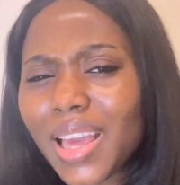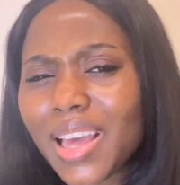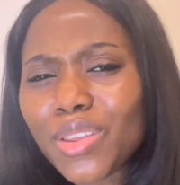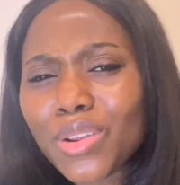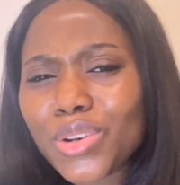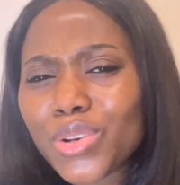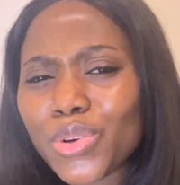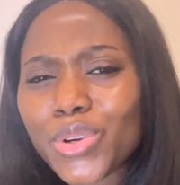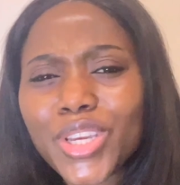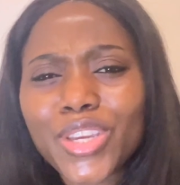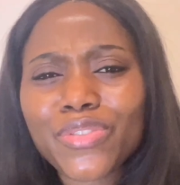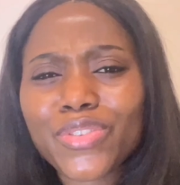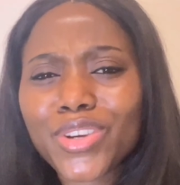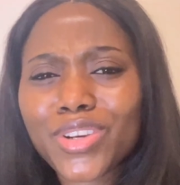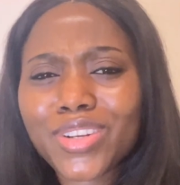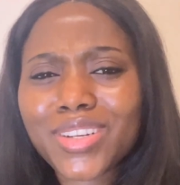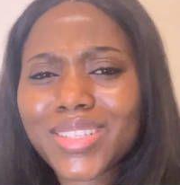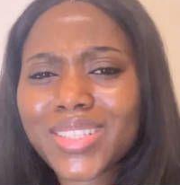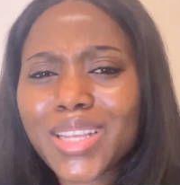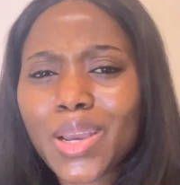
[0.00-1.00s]
I don't know if
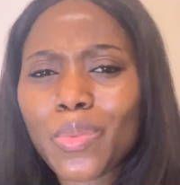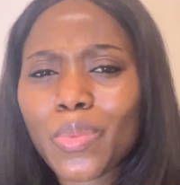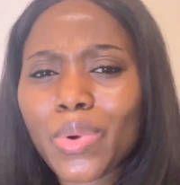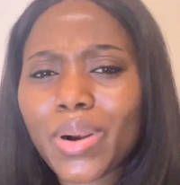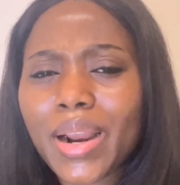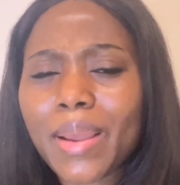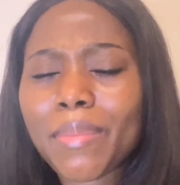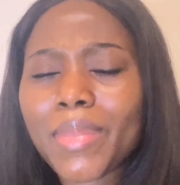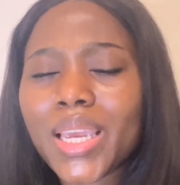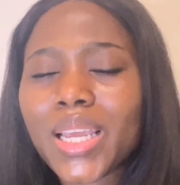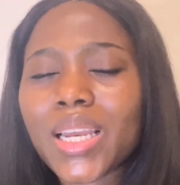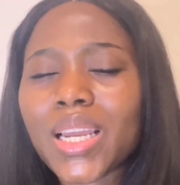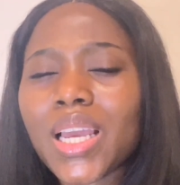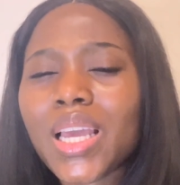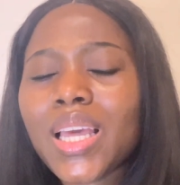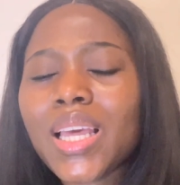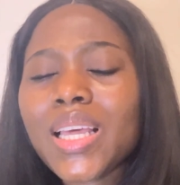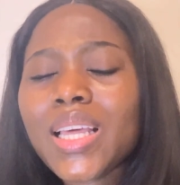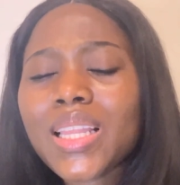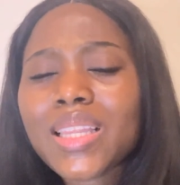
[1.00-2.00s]
you understand what I mean.
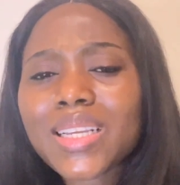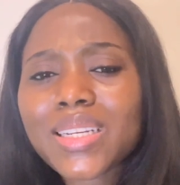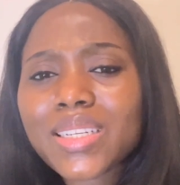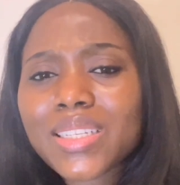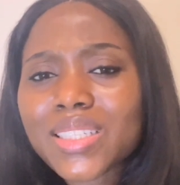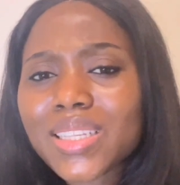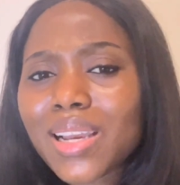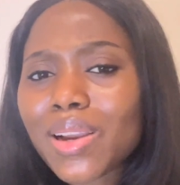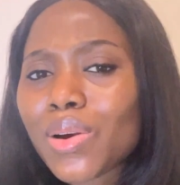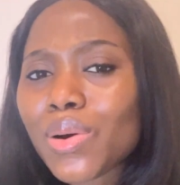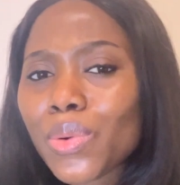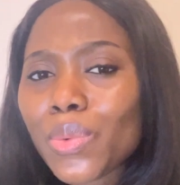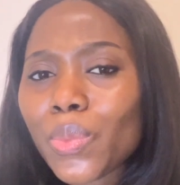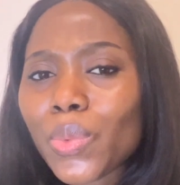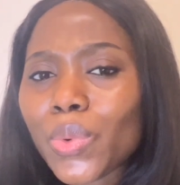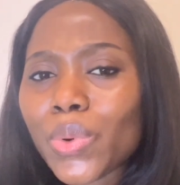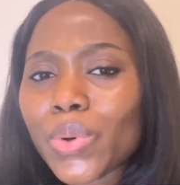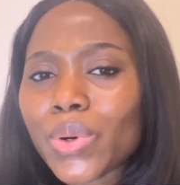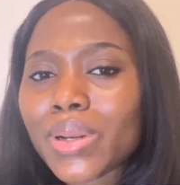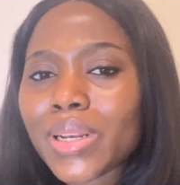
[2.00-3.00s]
Then the second
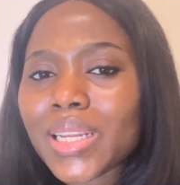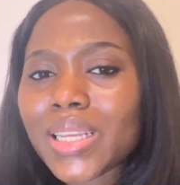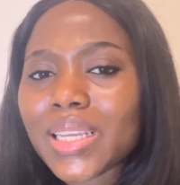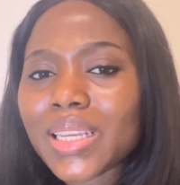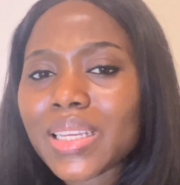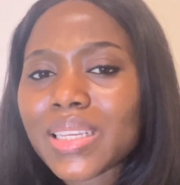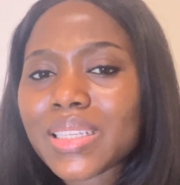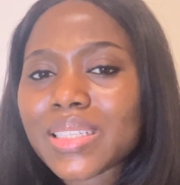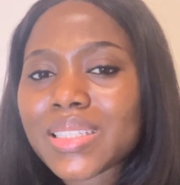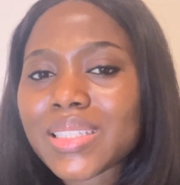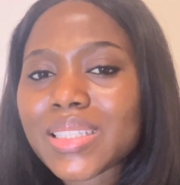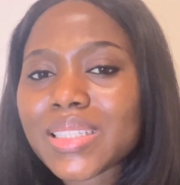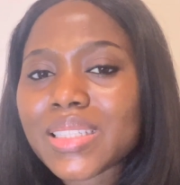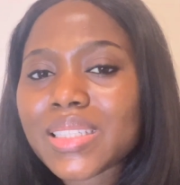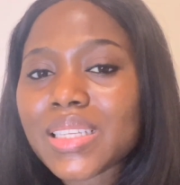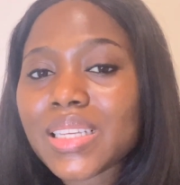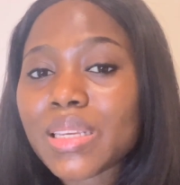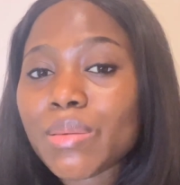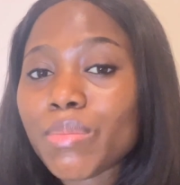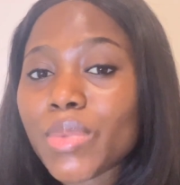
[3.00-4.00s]
one is
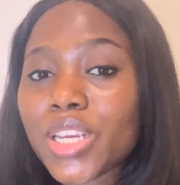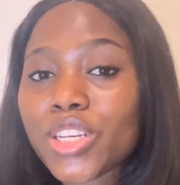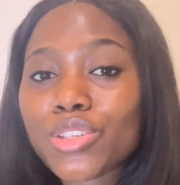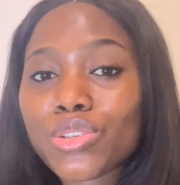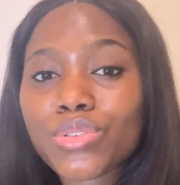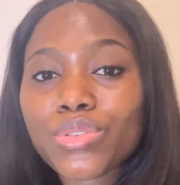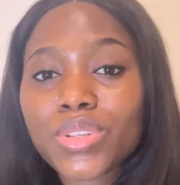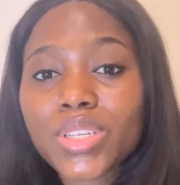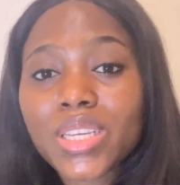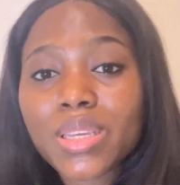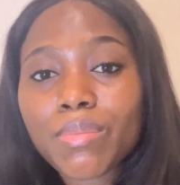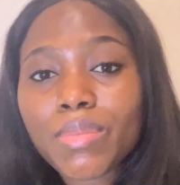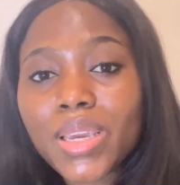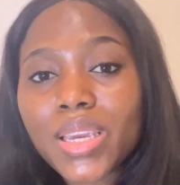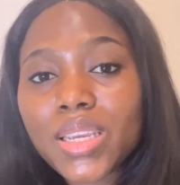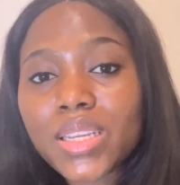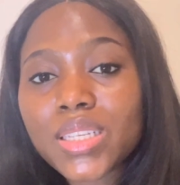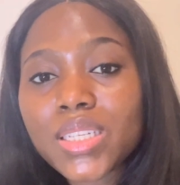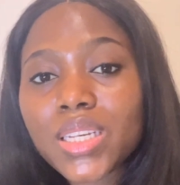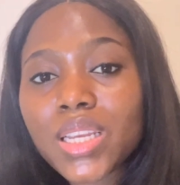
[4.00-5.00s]
image to
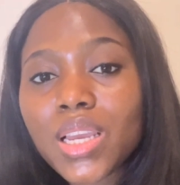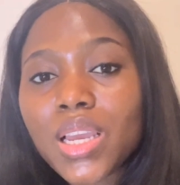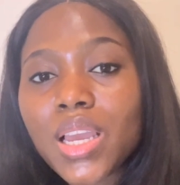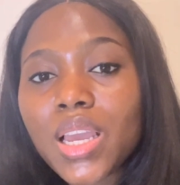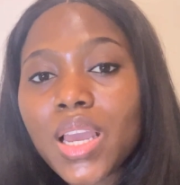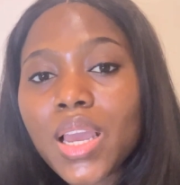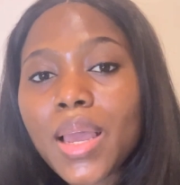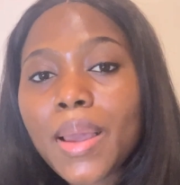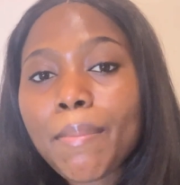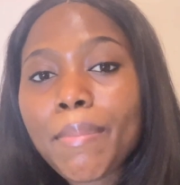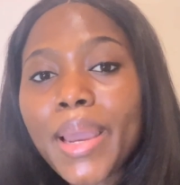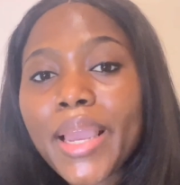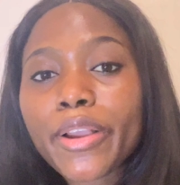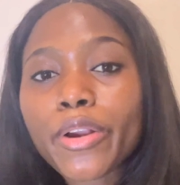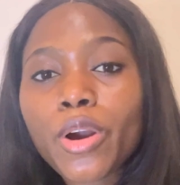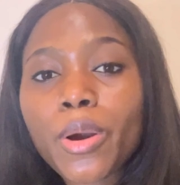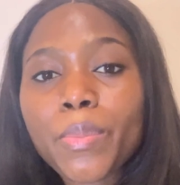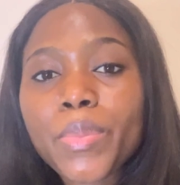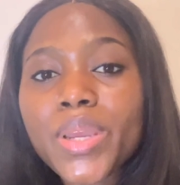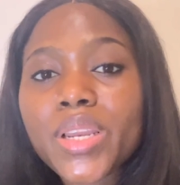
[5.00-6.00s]
image. By
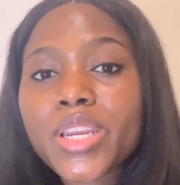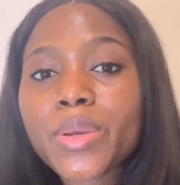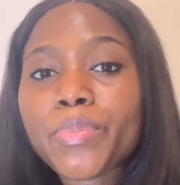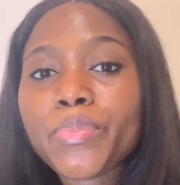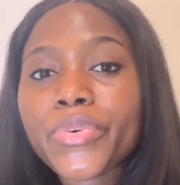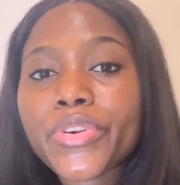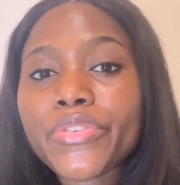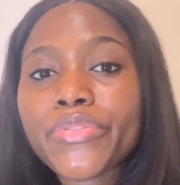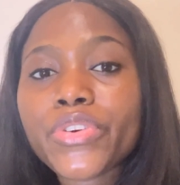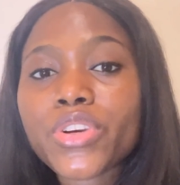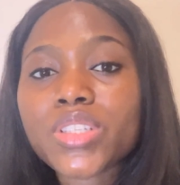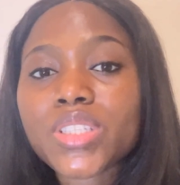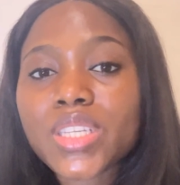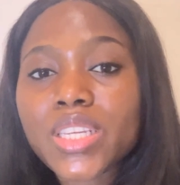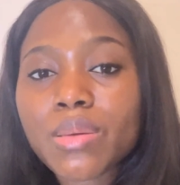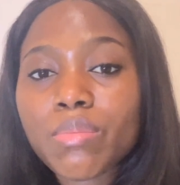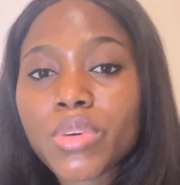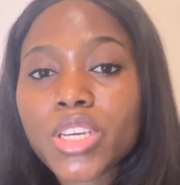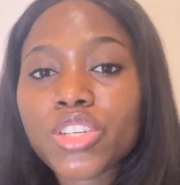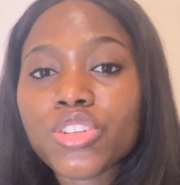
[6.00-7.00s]
copying the previous
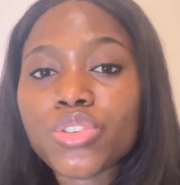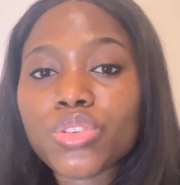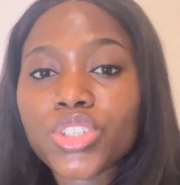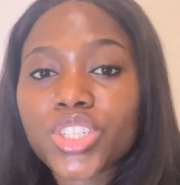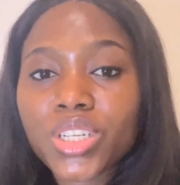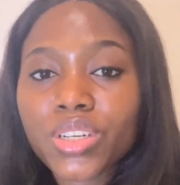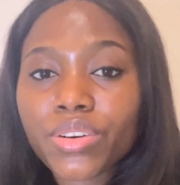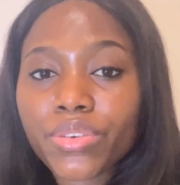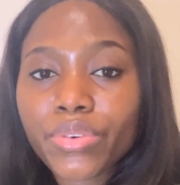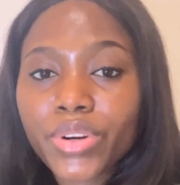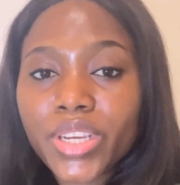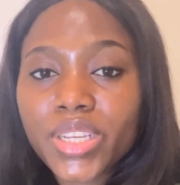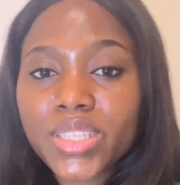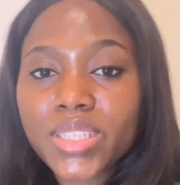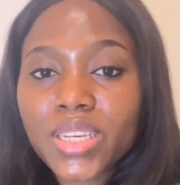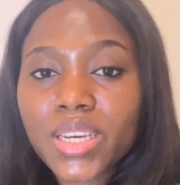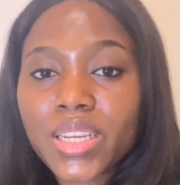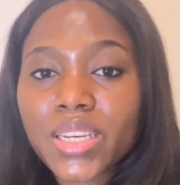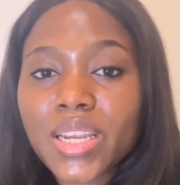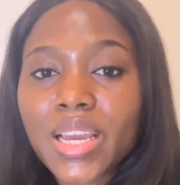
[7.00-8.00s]
image you
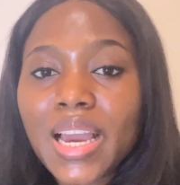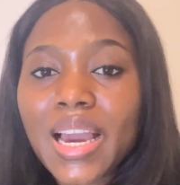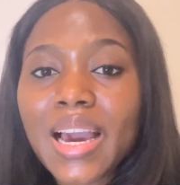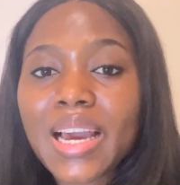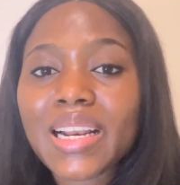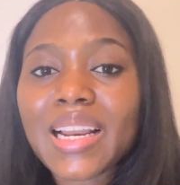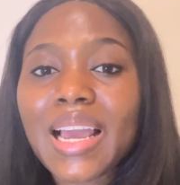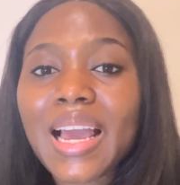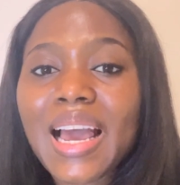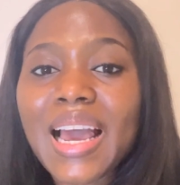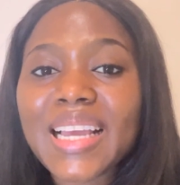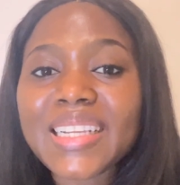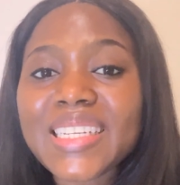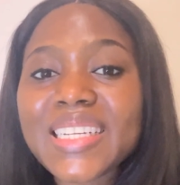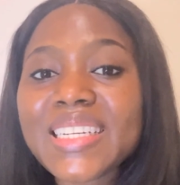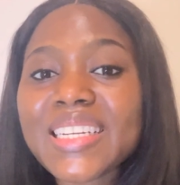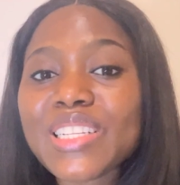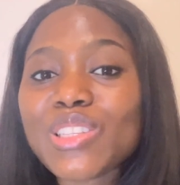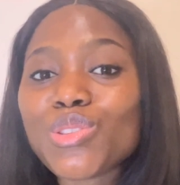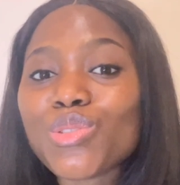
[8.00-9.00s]
generated and
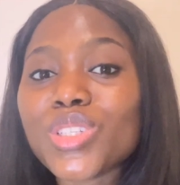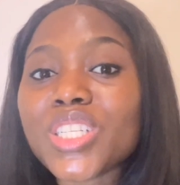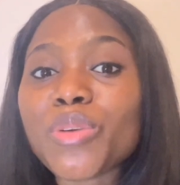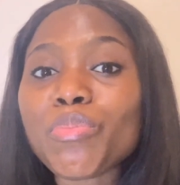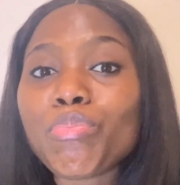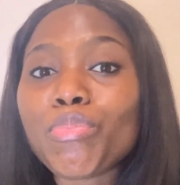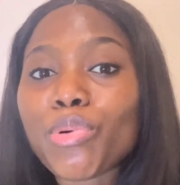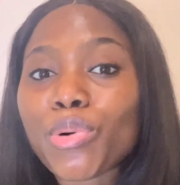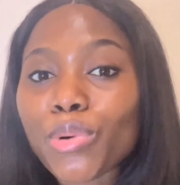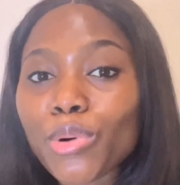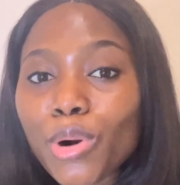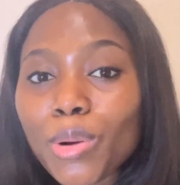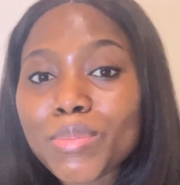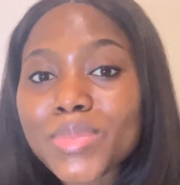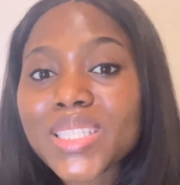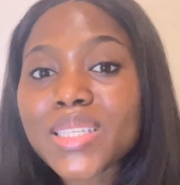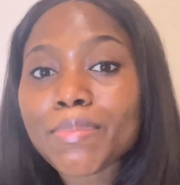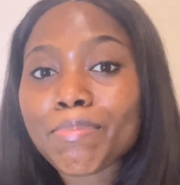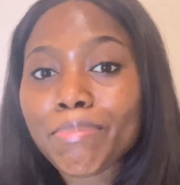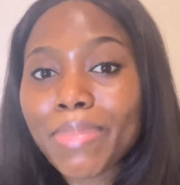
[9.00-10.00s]
adding it to the
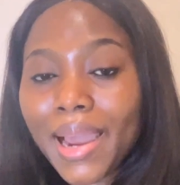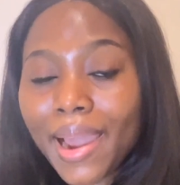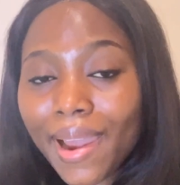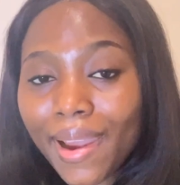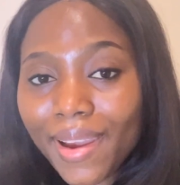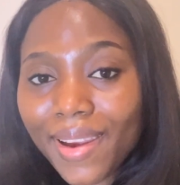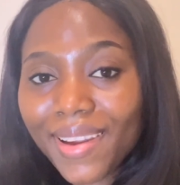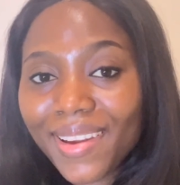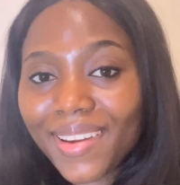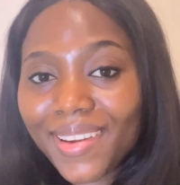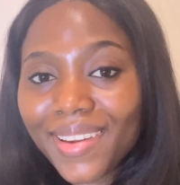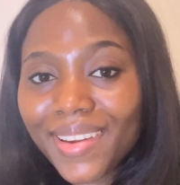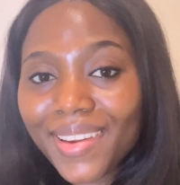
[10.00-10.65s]
prompt bar